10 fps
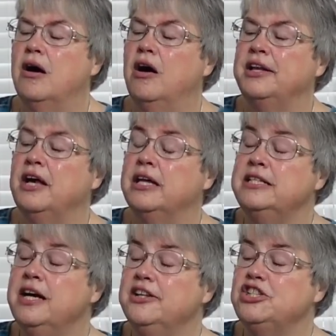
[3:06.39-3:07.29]
on
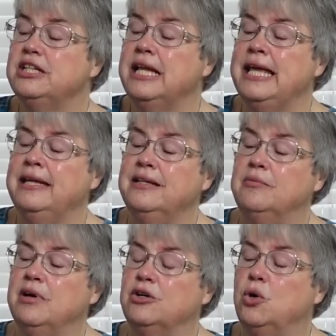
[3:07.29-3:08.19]
untouched land
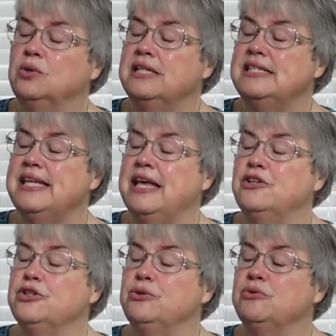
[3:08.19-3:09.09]
among golden sand
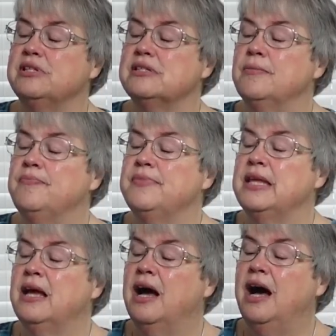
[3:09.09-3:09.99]
dunes.
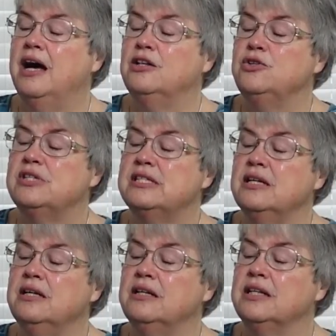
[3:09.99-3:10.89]

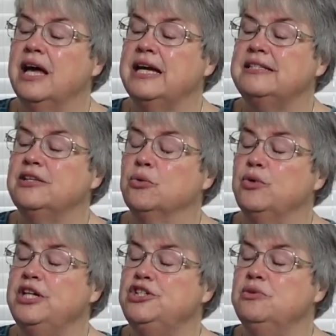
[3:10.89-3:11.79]
Halutsa lies in a
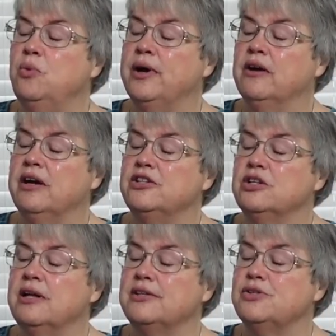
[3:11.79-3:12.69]
region where, until
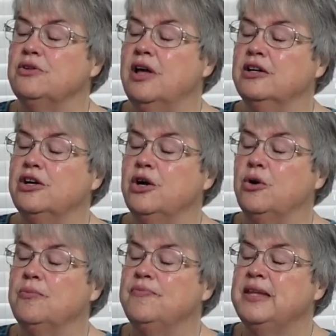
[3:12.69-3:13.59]
not so long
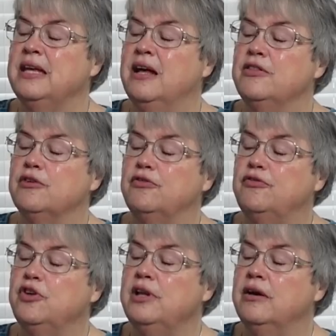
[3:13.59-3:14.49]
ago, the
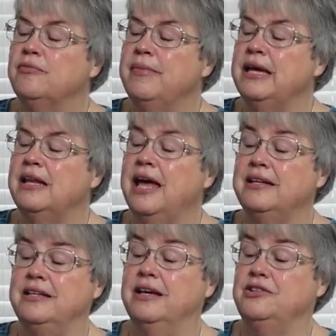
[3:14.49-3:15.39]
foot of man
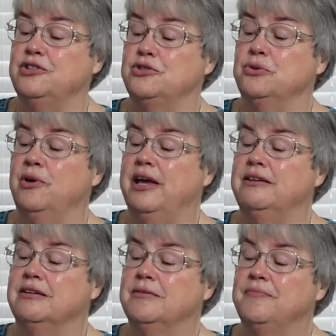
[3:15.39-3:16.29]
had yet to tread.